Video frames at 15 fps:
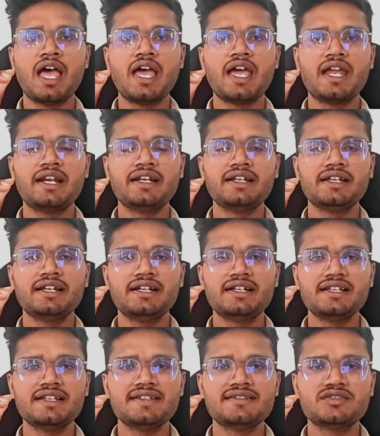And
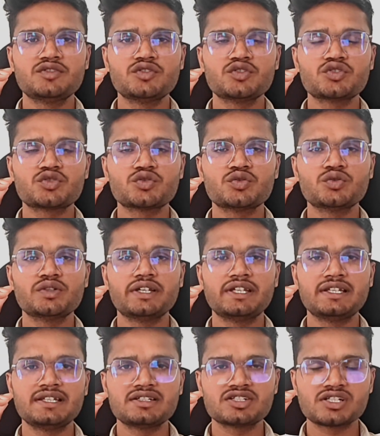it is used to
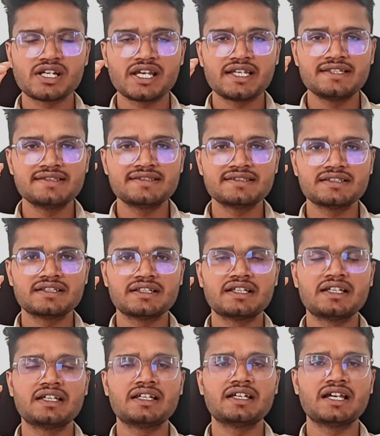initialize
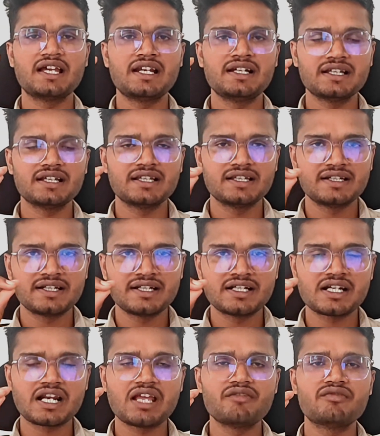and
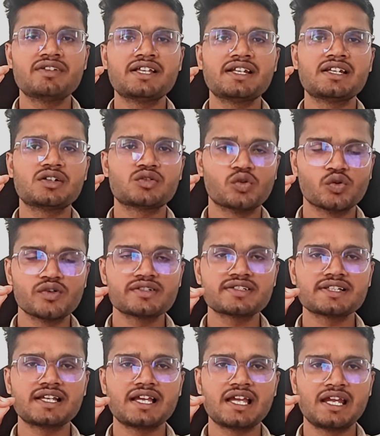retrieve the
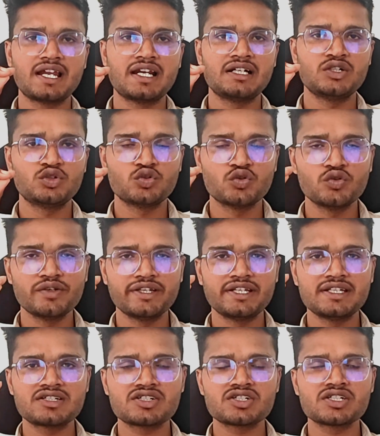records and do
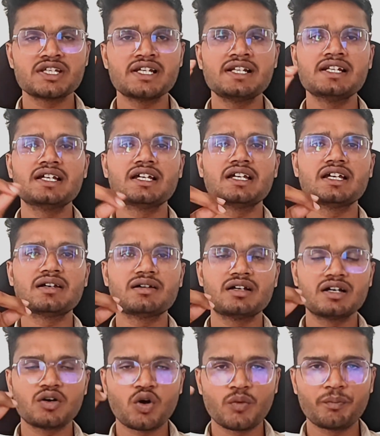initial
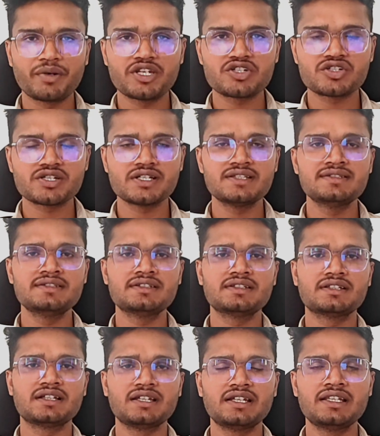operation
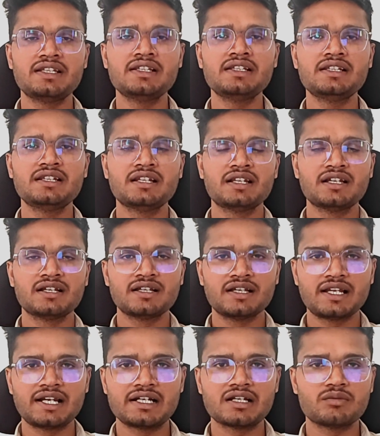in
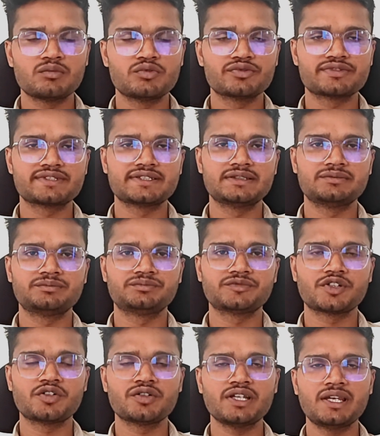LWC.
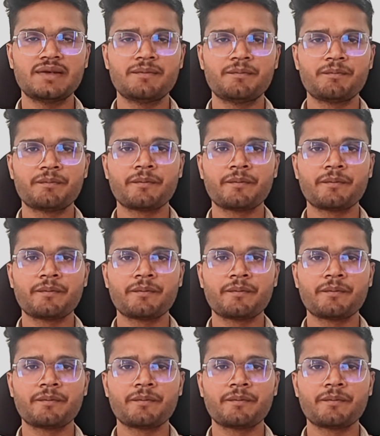Okay.